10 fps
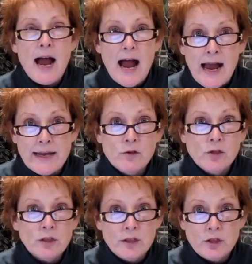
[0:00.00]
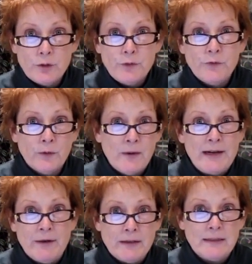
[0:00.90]
I usually shoot for right
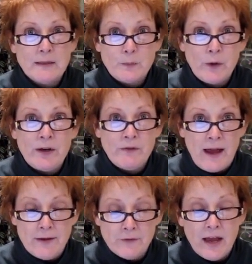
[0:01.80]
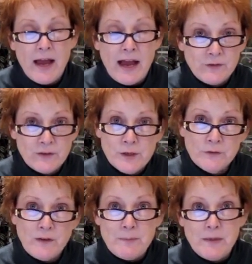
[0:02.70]
around 6.5. I figure
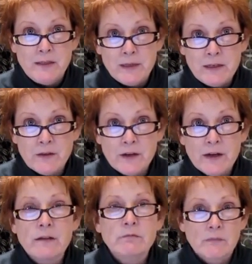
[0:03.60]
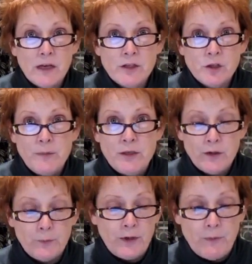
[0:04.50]
if I'm in the middle there, I should be
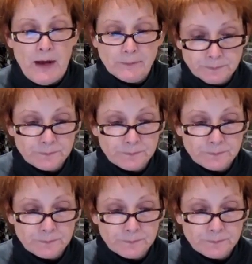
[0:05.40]
doing pretty well.